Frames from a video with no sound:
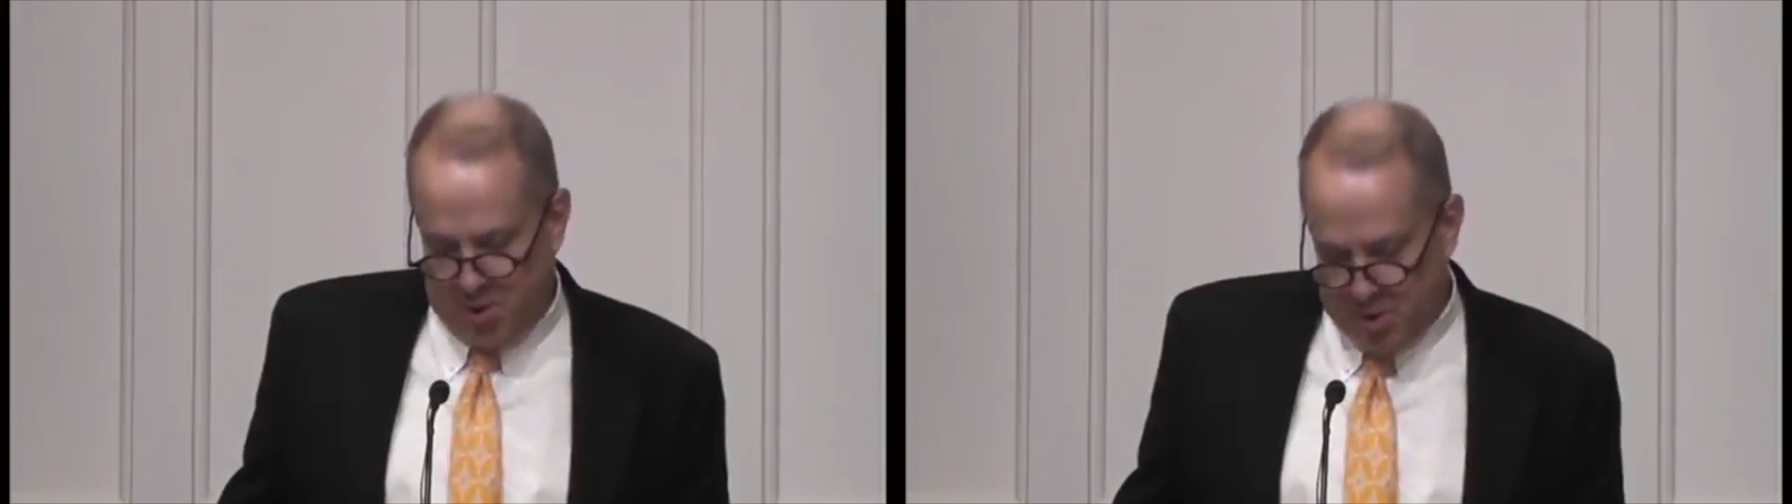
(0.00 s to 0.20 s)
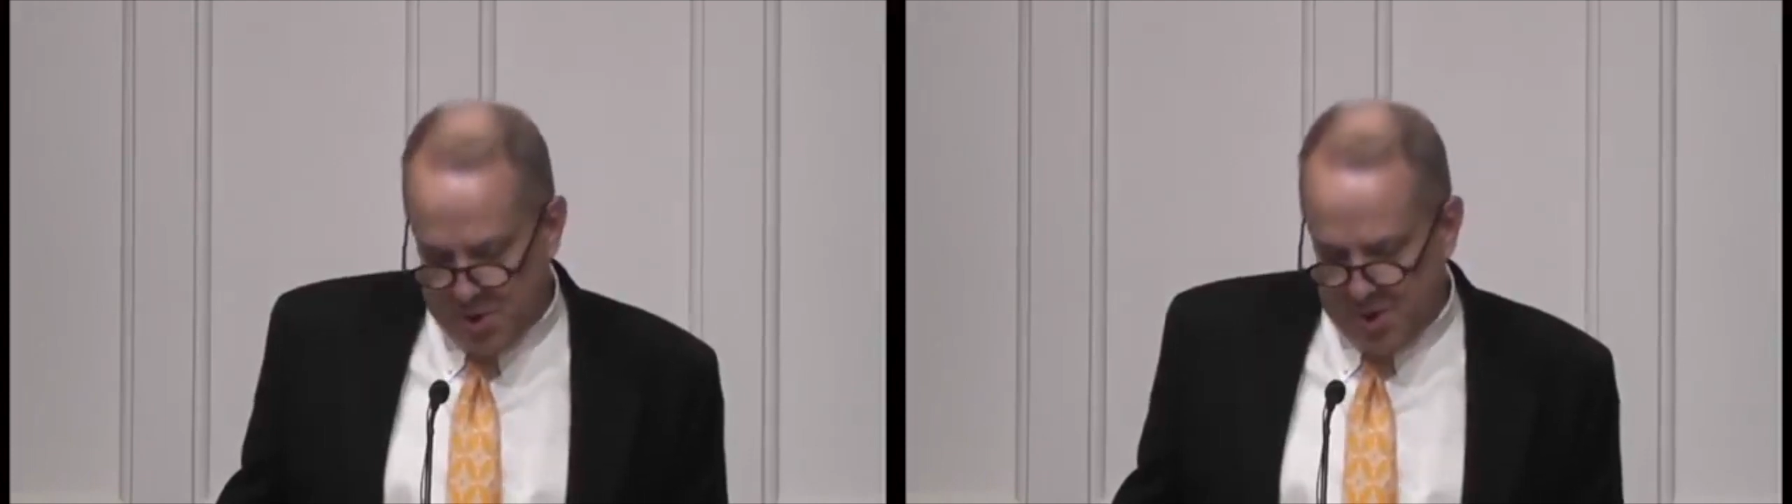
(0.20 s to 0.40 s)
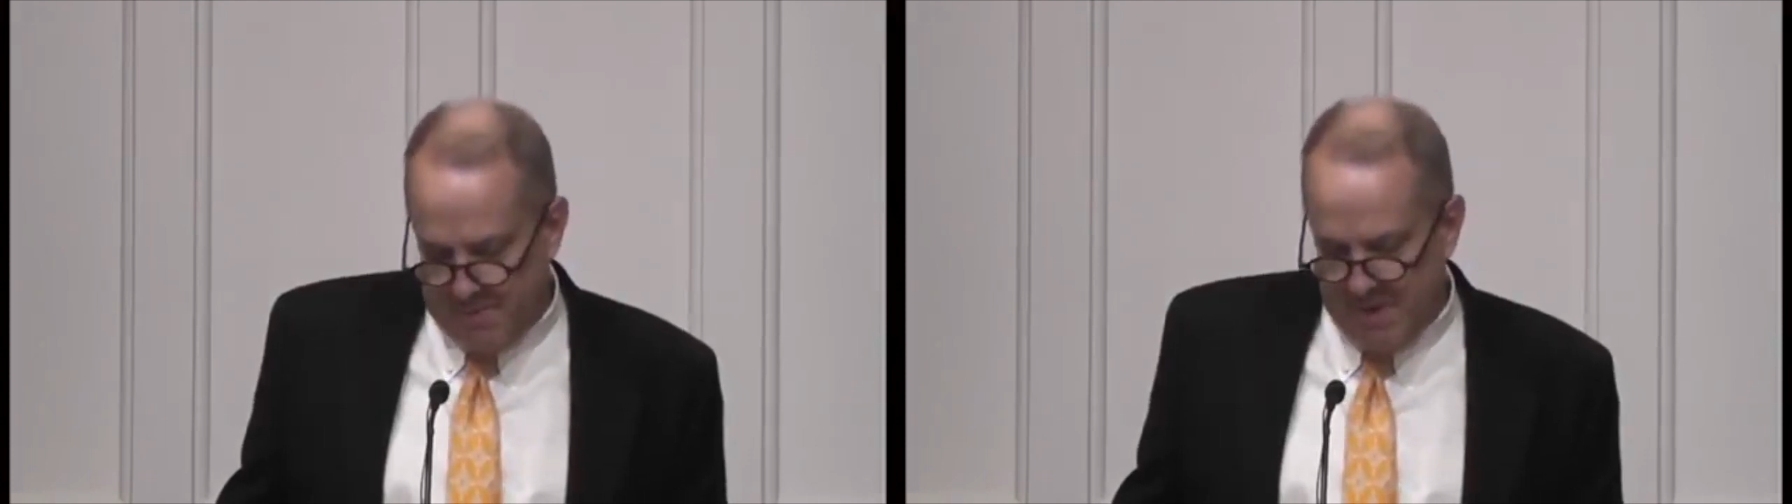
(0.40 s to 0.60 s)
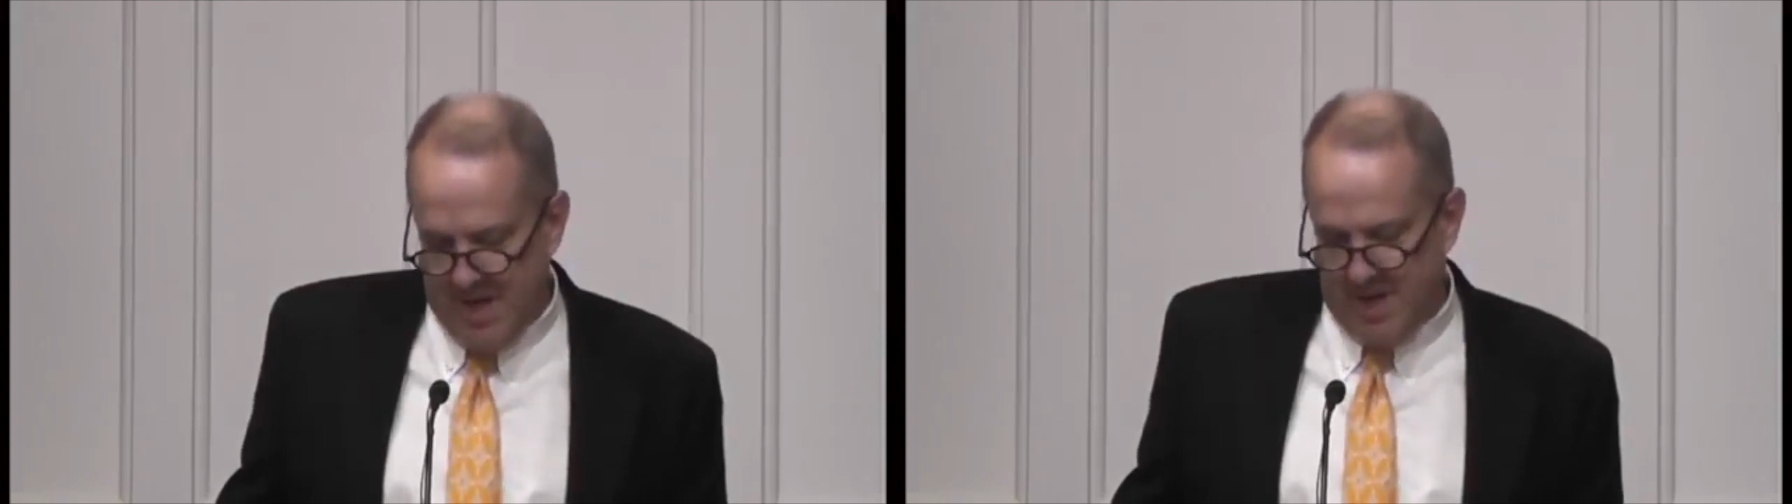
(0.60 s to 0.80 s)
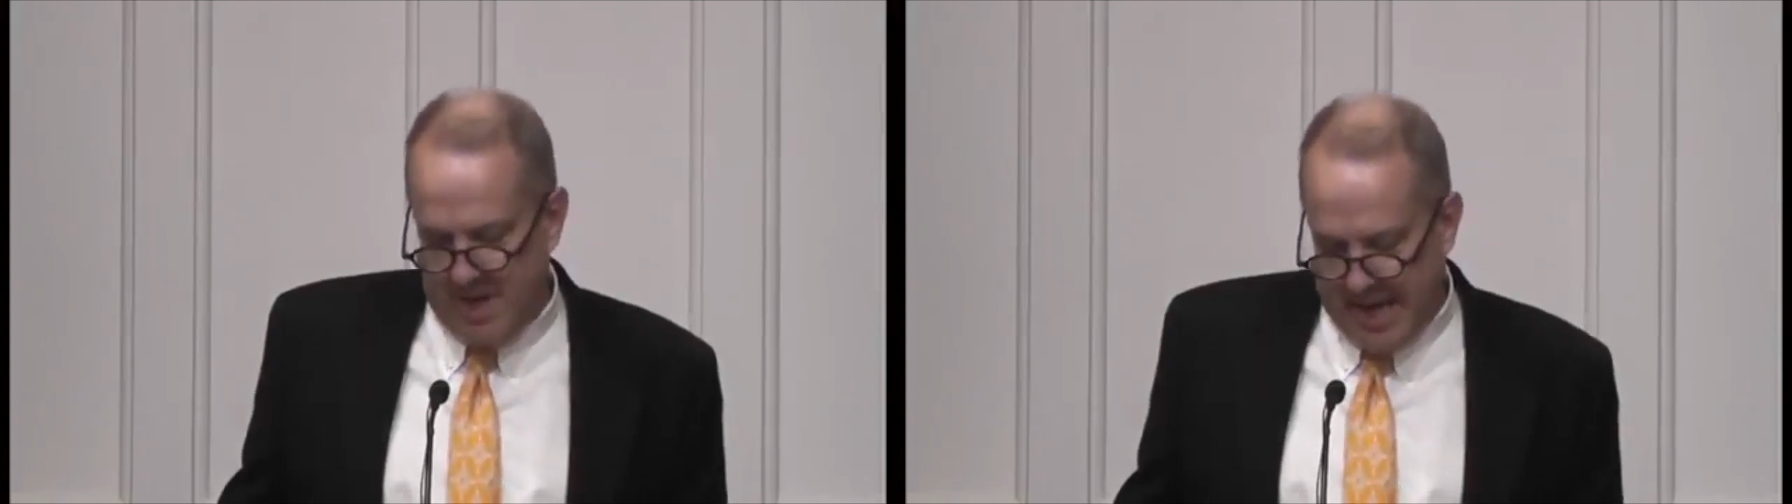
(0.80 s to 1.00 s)
the chrism,
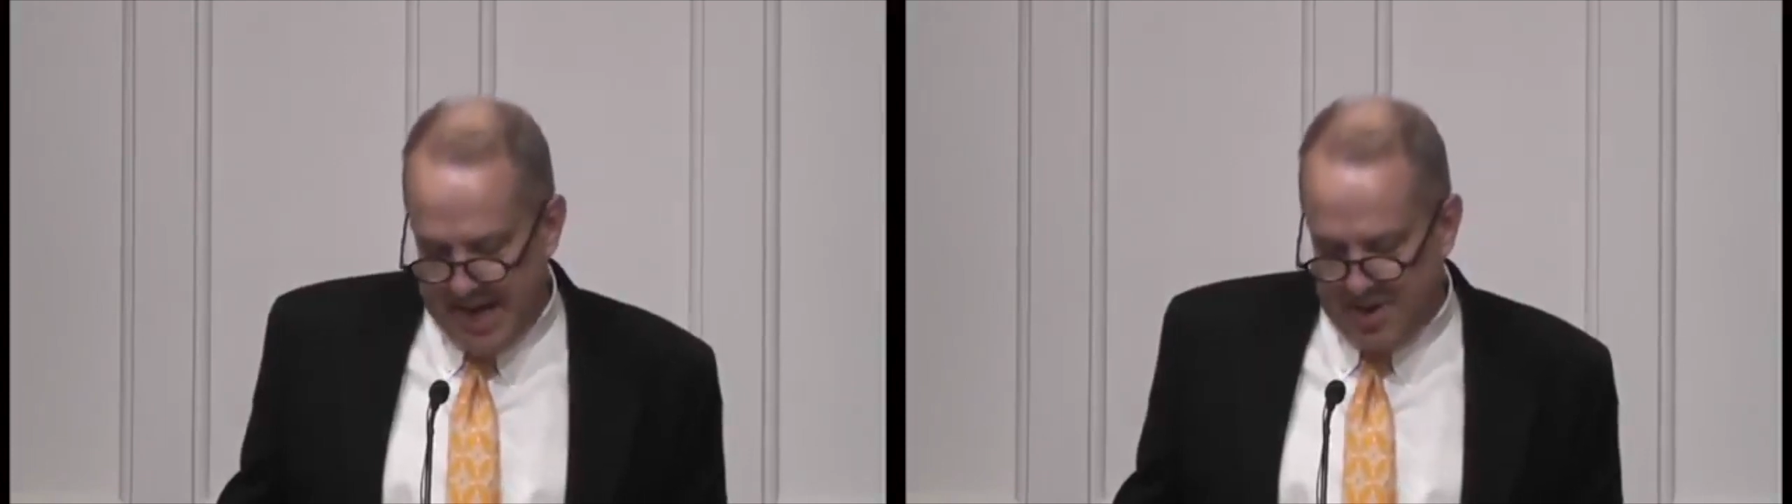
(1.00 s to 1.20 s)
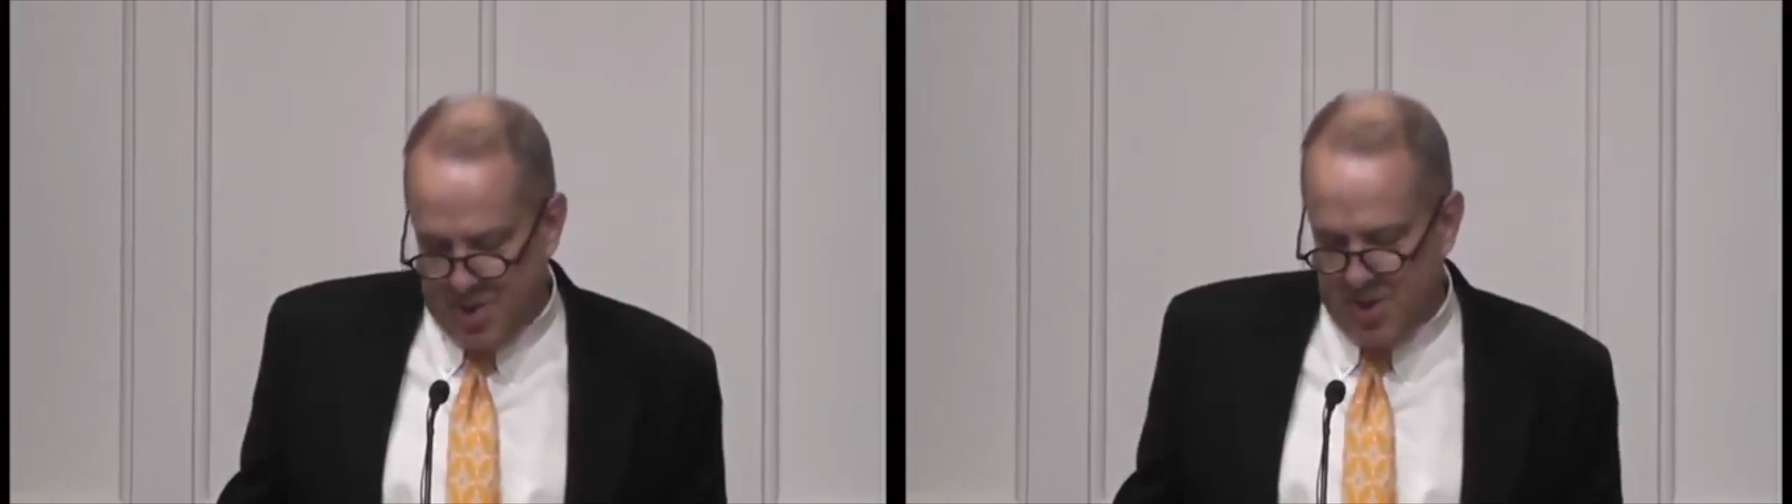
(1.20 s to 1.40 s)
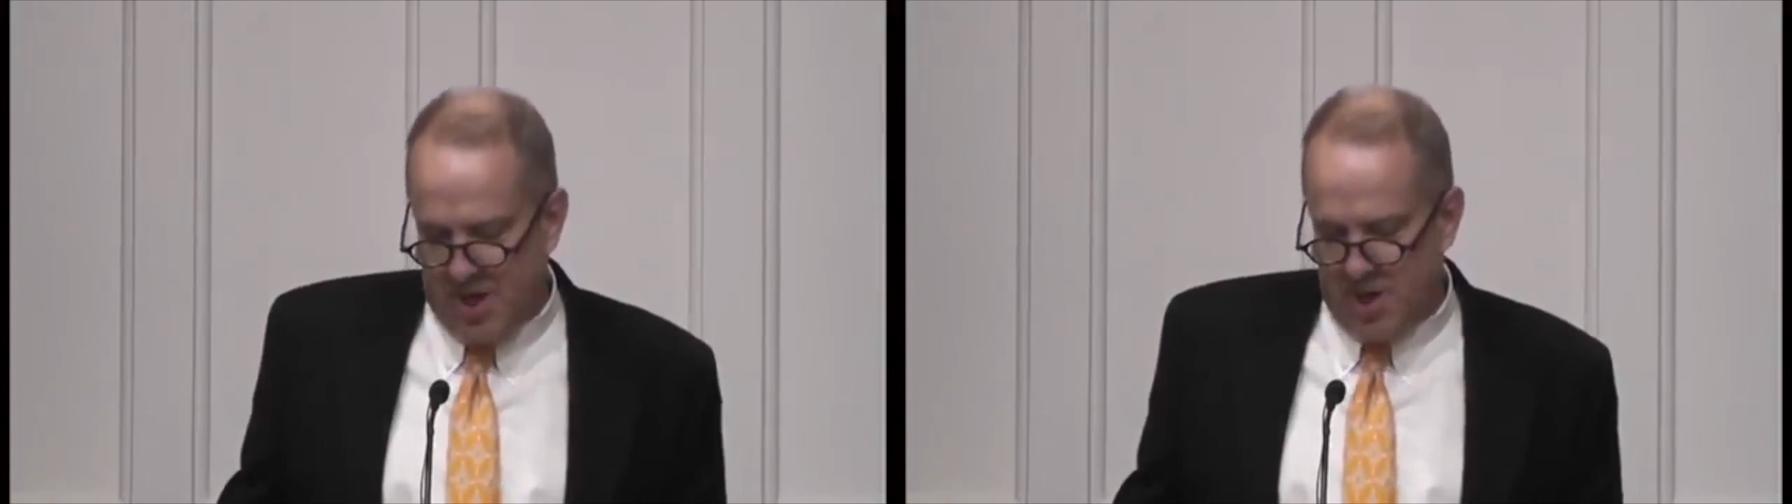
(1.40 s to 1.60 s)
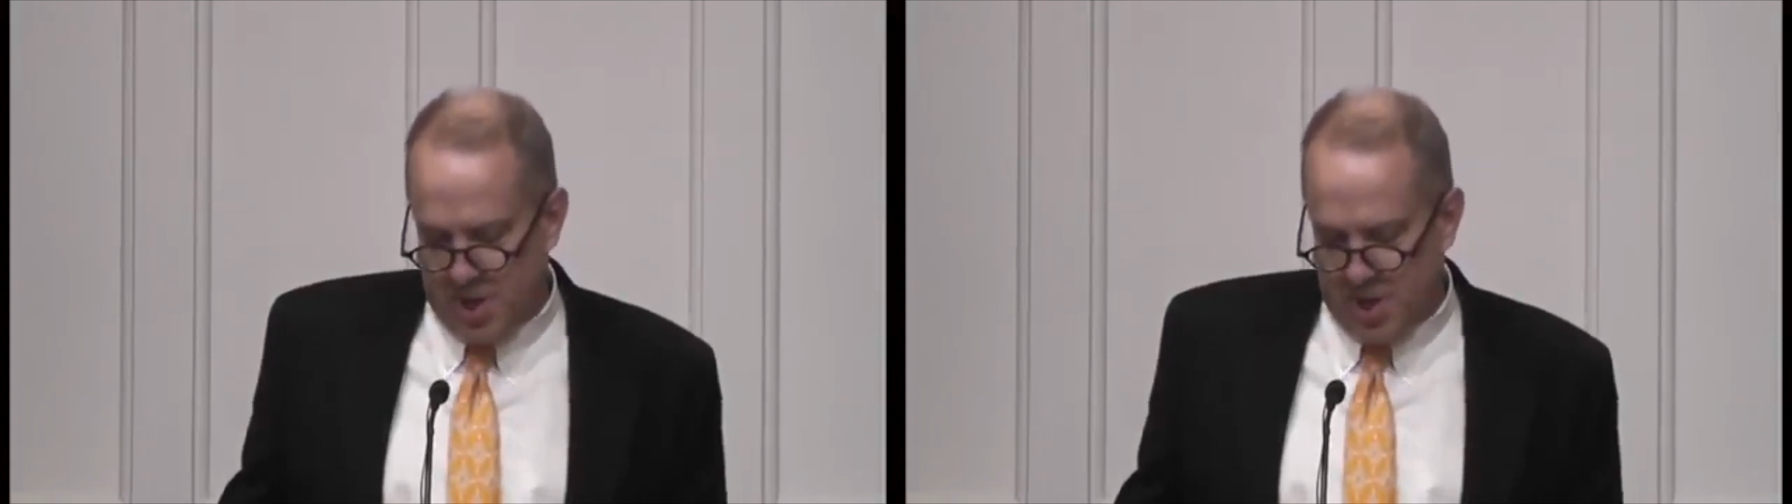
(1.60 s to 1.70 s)
the candles,